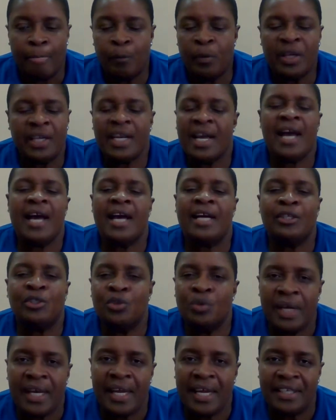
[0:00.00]
We can't
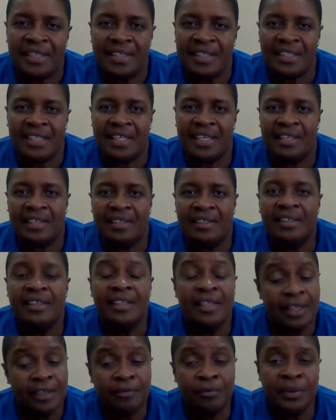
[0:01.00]
do anything
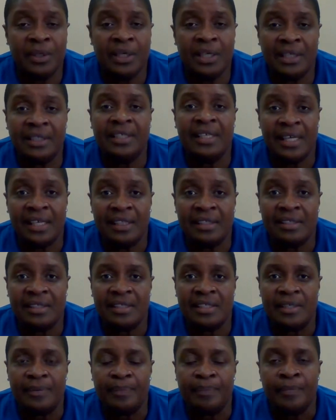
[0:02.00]
if we're
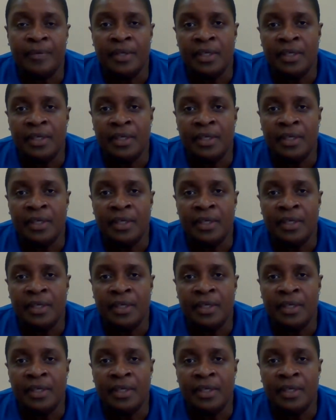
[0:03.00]
unhealthy.